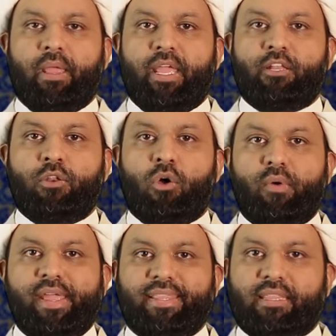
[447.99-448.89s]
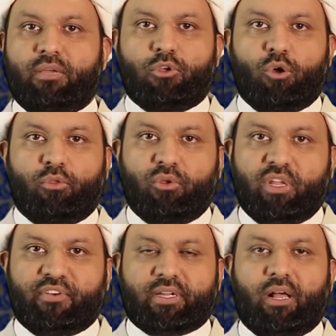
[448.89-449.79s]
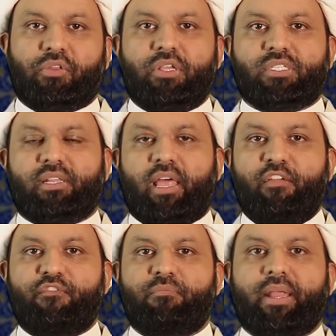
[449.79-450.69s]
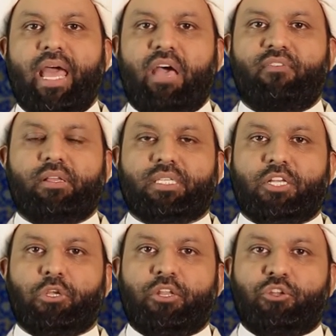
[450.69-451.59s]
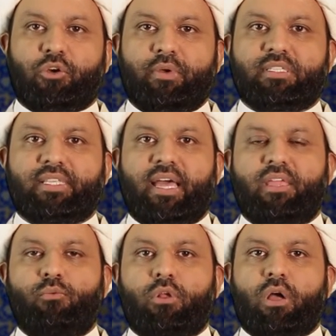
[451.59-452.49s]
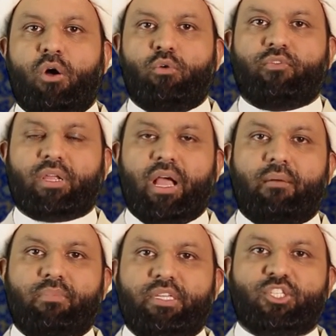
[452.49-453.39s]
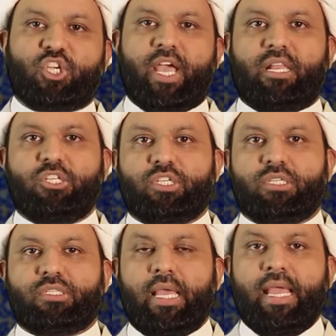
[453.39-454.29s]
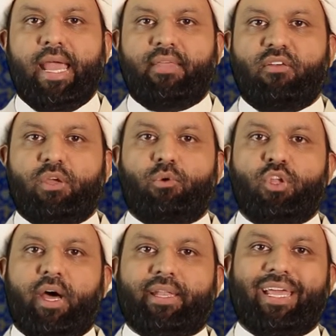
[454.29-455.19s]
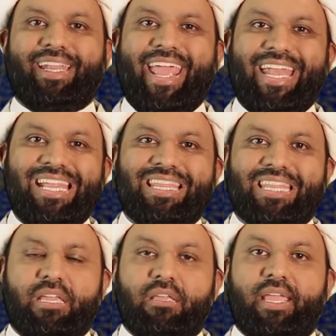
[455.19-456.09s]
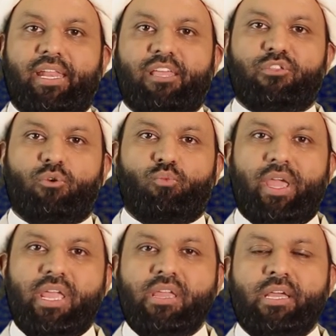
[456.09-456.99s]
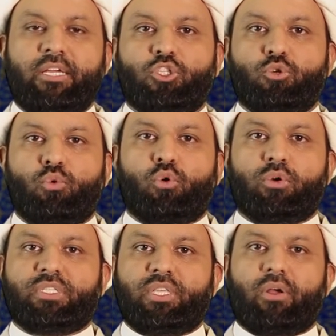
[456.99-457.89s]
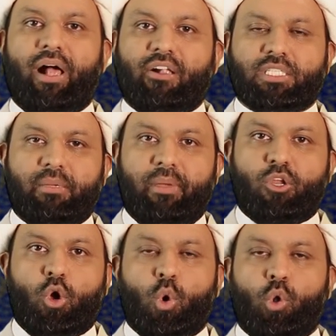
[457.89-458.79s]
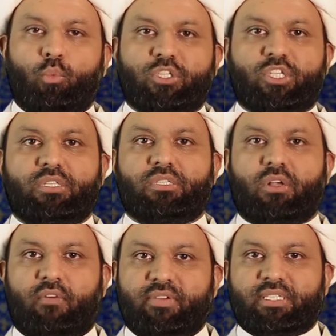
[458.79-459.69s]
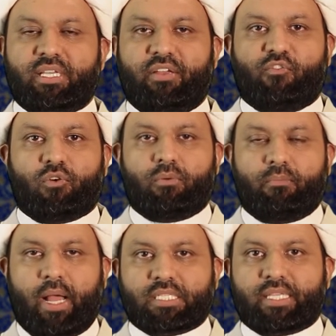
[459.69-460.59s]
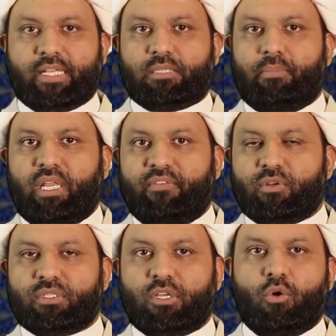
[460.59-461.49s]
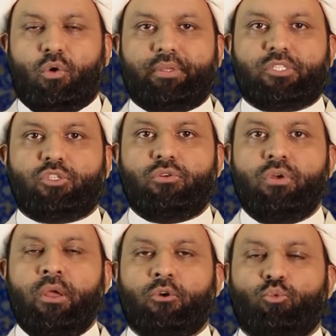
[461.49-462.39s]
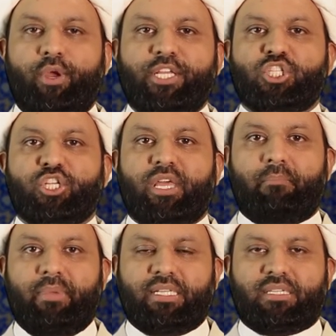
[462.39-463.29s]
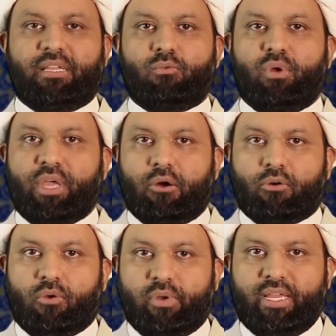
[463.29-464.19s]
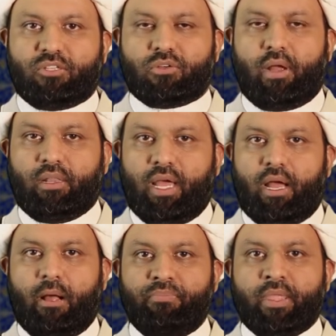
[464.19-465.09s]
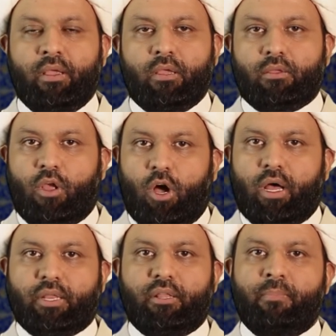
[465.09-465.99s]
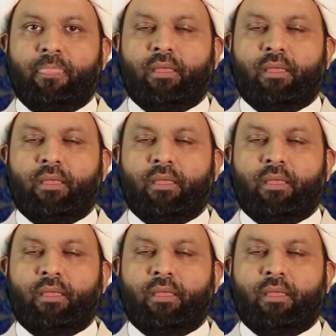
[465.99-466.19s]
in knowing that they will go through difficulties in life, but having such endurance that they will overcome these challenges and that they will not let anything get in their way towards their ultimate goal, which is obviously for us as believers, the goal is to reach to that meeting with our Creator, Allah, God,